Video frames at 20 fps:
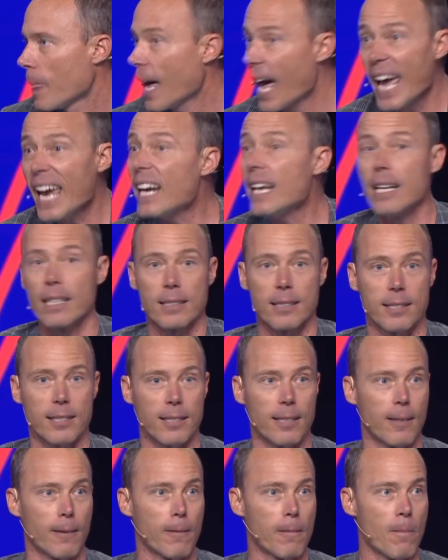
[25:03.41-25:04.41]
Hate
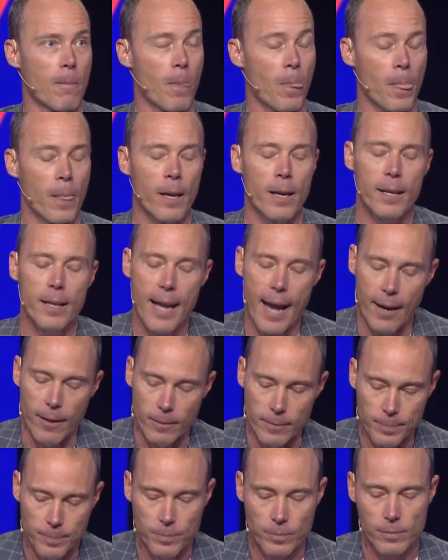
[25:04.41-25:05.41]
it. Now,
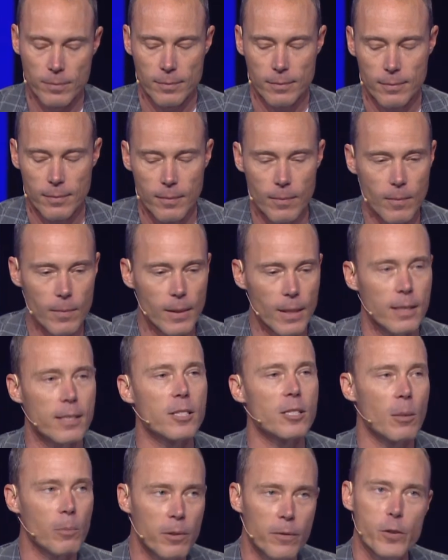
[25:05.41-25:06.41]

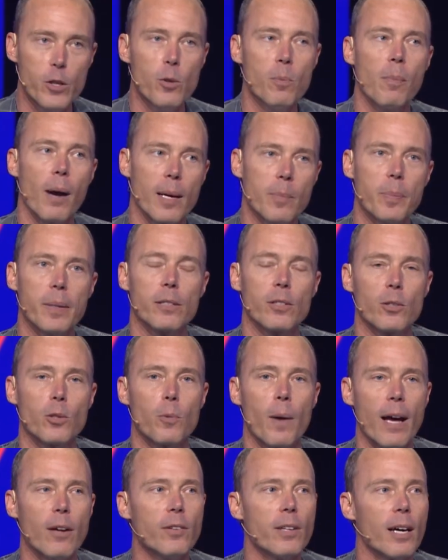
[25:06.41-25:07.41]
some of you might be a little
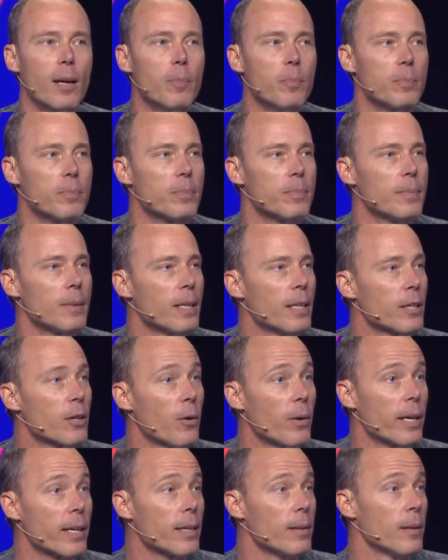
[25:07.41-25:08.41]
riled up
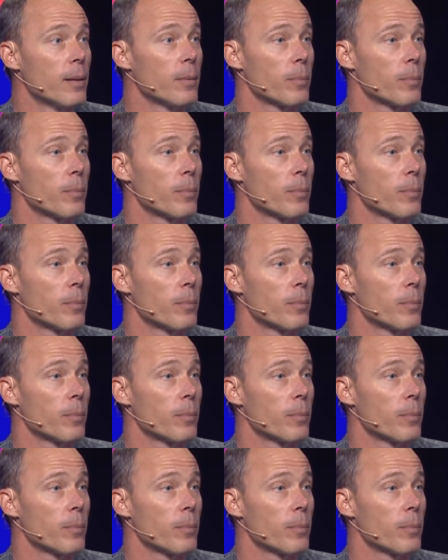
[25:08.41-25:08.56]
going,